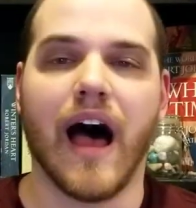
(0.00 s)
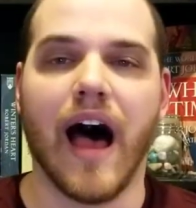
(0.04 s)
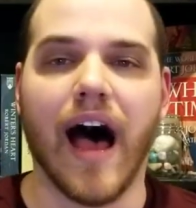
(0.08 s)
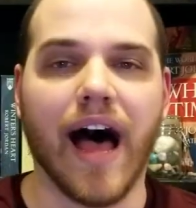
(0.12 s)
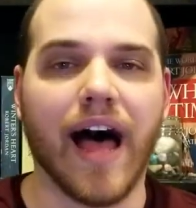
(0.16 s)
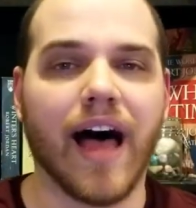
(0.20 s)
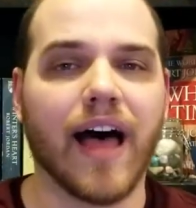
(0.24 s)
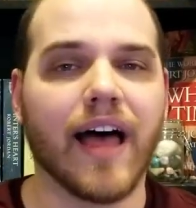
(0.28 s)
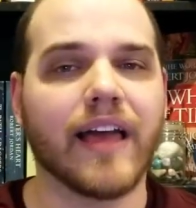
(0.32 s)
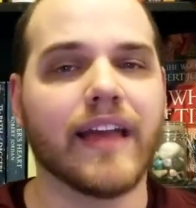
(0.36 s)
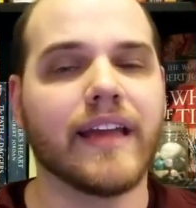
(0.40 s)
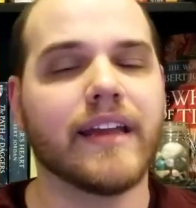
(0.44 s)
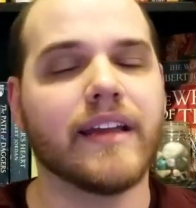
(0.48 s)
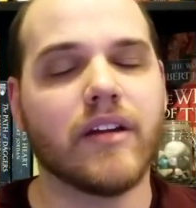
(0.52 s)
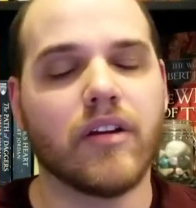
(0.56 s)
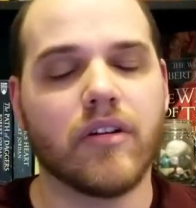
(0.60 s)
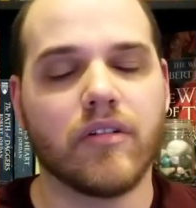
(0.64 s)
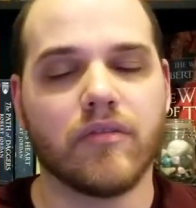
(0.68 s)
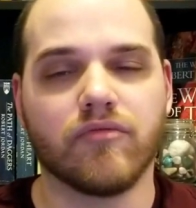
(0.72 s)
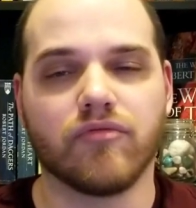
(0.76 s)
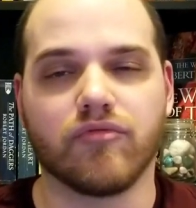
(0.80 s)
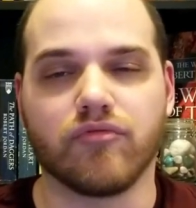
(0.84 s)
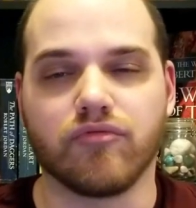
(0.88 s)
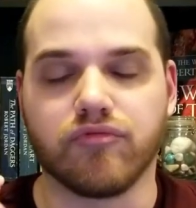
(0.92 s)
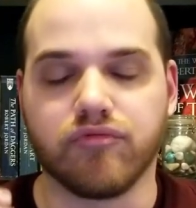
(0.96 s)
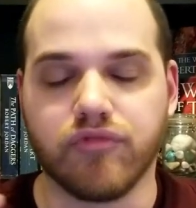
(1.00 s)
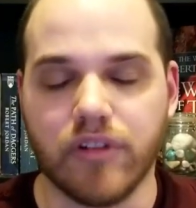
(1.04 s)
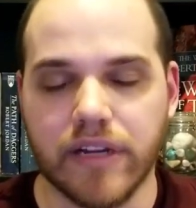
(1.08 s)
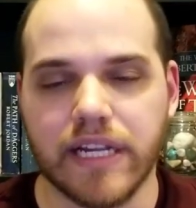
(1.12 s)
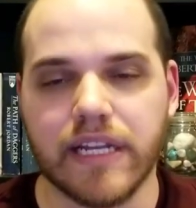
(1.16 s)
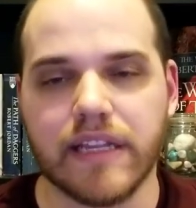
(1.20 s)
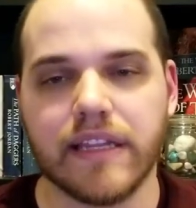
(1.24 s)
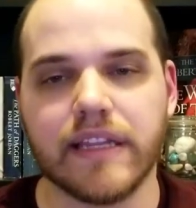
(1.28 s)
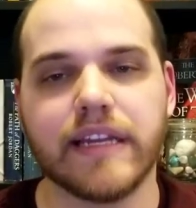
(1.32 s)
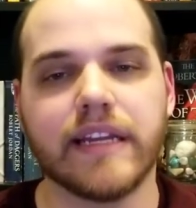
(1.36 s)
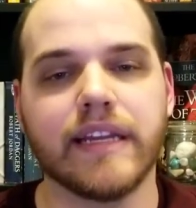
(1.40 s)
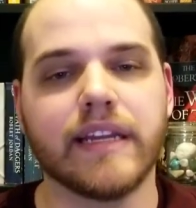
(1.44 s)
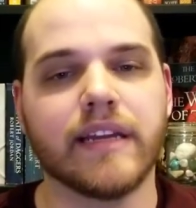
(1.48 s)
I
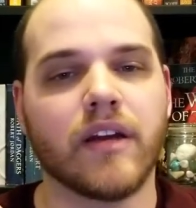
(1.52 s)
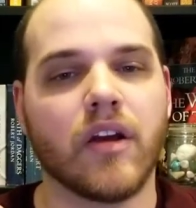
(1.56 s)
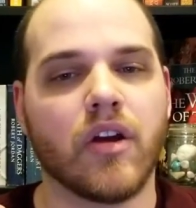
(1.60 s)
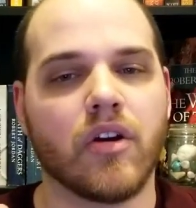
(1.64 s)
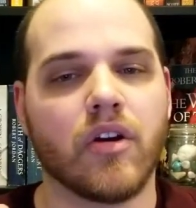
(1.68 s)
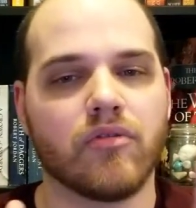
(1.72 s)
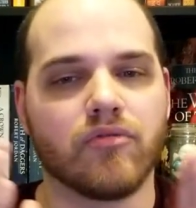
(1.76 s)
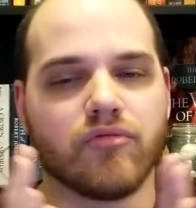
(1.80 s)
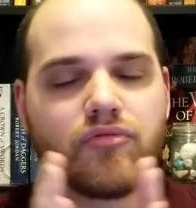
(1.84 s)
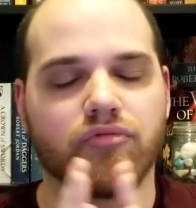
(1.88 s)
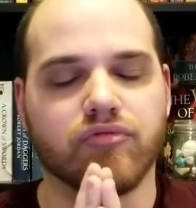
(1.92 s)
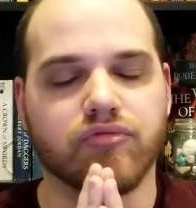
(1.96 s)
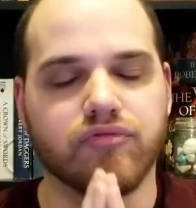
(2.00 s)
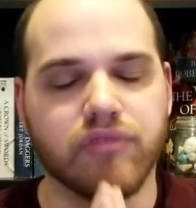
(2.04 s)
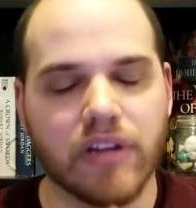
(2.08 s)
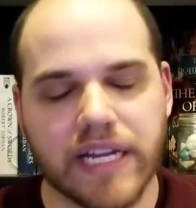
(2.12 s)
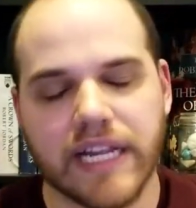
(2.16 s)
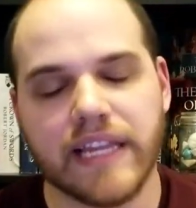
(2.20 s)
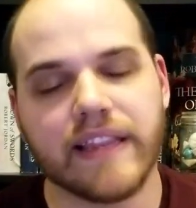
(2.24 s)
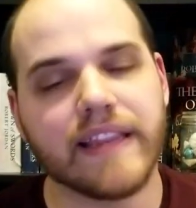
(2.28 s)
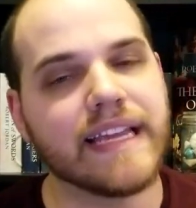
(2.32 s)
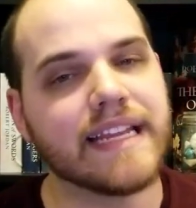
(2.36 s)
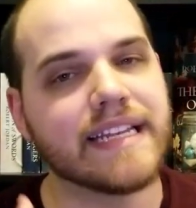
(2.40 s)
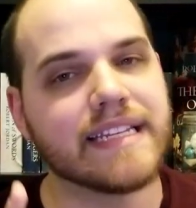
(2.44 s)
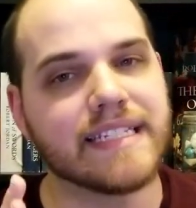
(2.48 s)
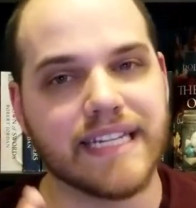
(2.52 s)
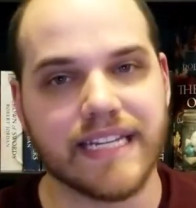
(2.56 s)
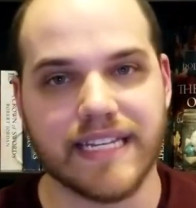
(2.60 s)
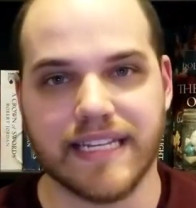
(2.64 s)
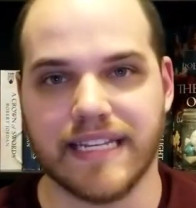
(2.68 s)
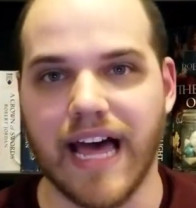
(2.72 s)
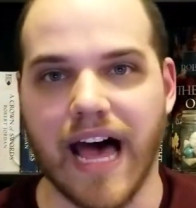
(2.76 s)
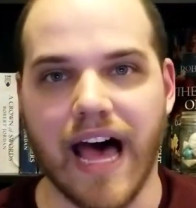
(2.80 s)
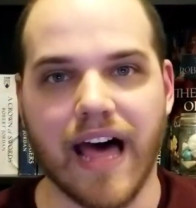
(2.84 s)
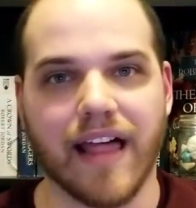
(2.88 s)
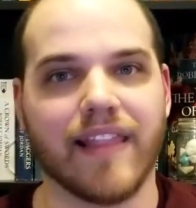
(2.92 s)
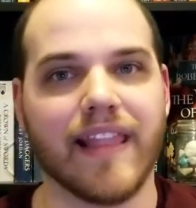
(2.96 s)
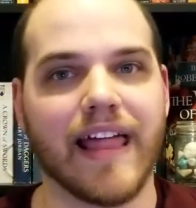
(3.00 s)
really, really did
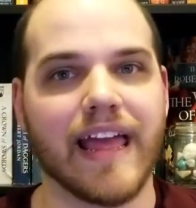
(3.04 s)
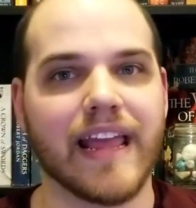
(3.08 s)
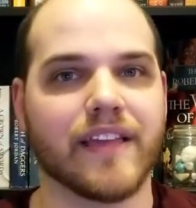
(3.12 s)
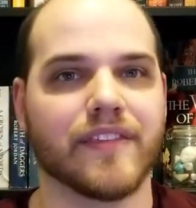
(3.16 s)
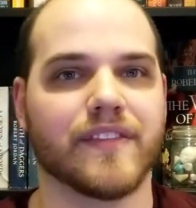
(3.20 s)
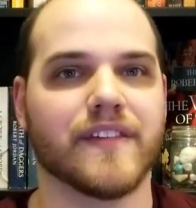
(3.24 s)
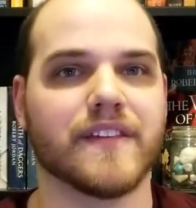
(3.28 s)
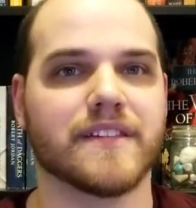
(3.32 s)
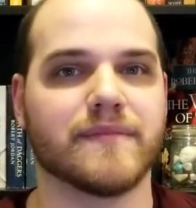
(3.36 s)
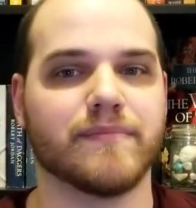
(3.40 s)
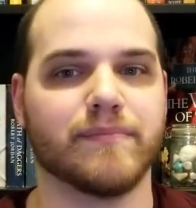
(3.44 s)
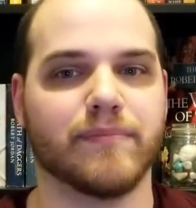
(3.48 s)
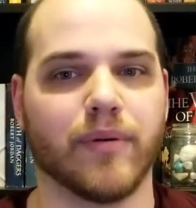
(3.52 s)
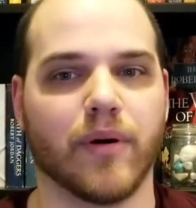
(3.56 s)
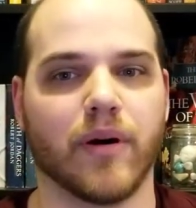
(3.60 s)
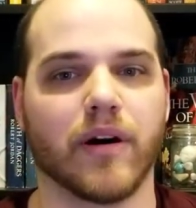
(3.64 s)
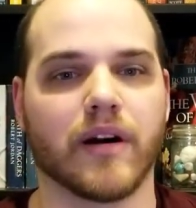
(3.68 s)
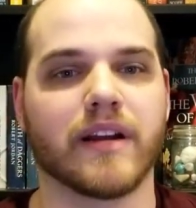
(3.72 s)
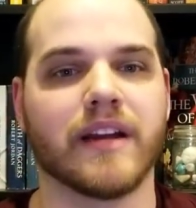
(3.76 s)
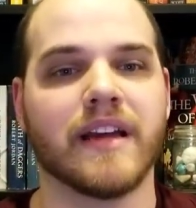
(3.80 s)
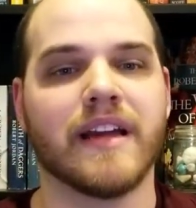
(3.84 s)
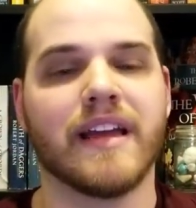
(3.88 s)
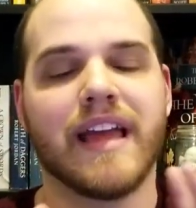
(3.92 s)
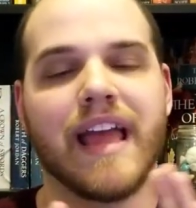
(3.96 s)
not like this book,